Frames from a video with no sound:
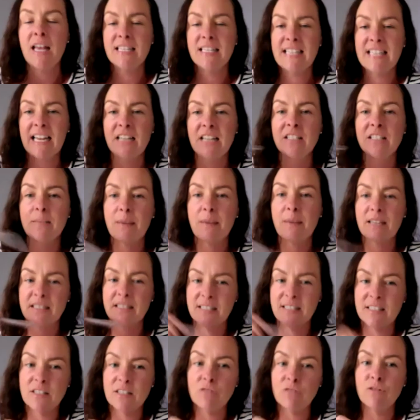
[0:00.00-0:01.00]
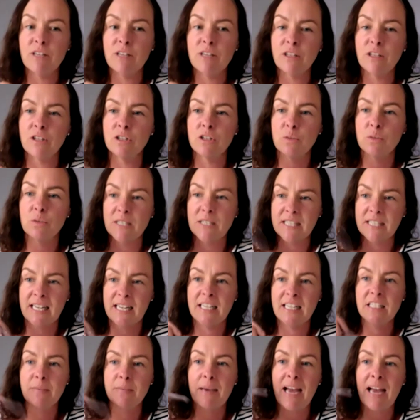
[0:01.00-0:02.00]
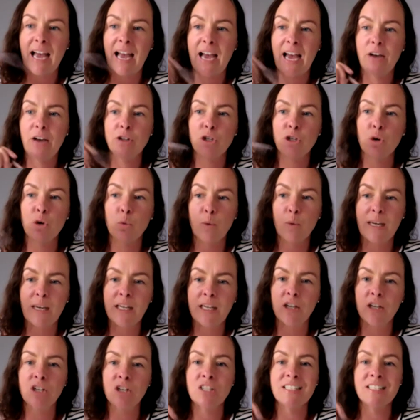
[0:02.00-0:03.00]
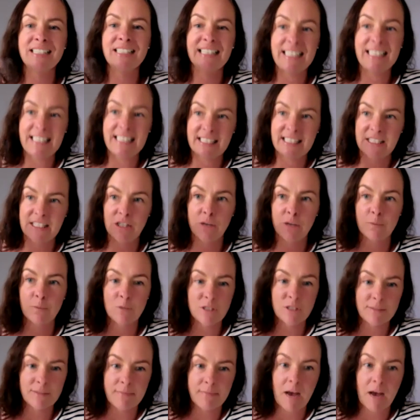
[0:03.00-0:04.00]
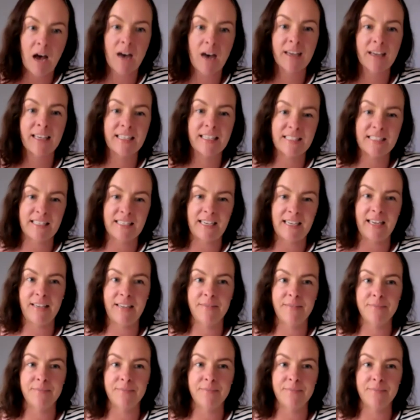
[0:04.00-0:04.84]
tell us about, because this is a really good one, tell us about how your week goes leading up to market day.